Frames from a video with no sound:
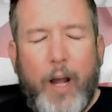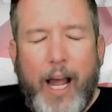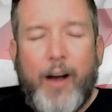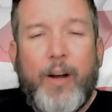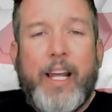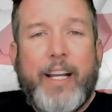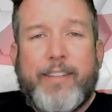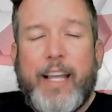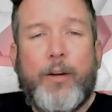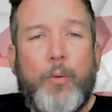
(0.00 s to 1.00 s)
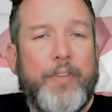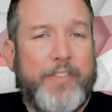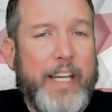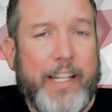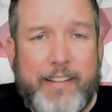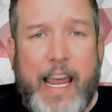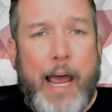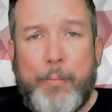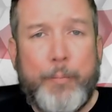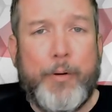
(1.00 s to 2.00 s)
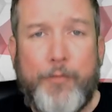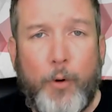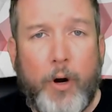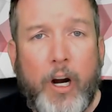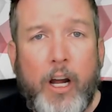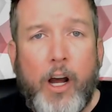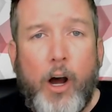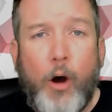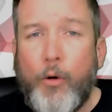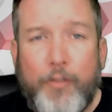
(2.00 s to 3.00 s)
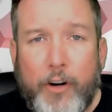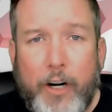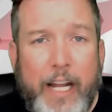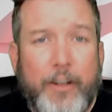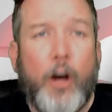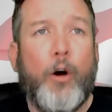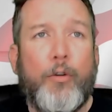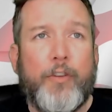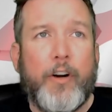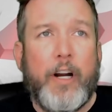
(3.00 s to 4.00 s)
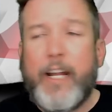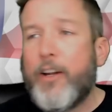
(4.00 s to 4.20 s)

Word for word: Wow, it's like we've seen this happen before over and over and